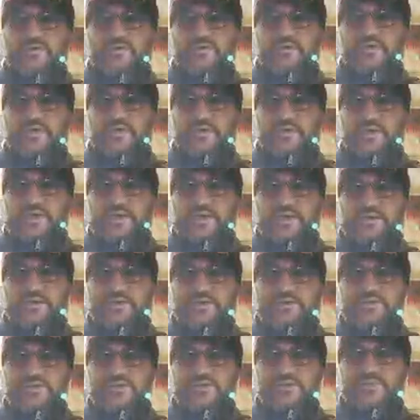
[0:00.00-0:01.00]
and
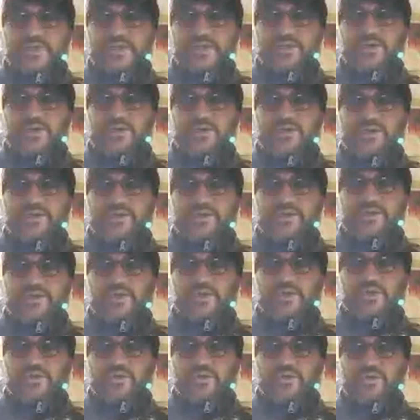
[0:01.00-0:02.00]
speculated on
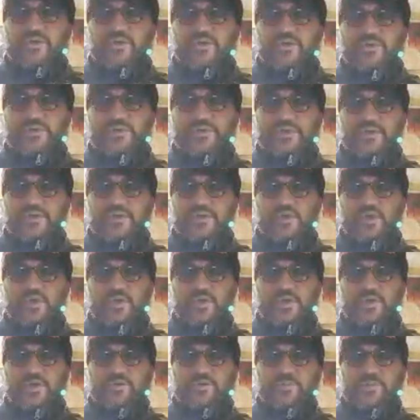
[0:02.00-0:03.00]
all the
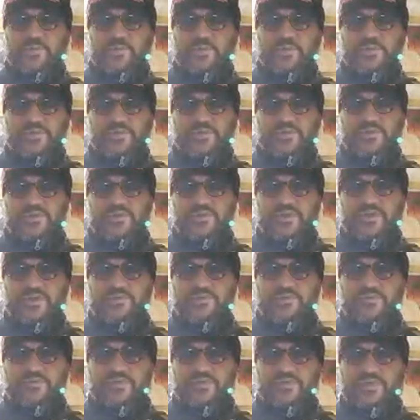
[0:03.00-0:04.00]
golden promises
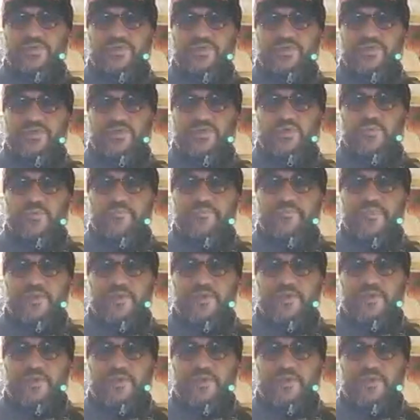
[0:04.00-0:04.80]
of the new,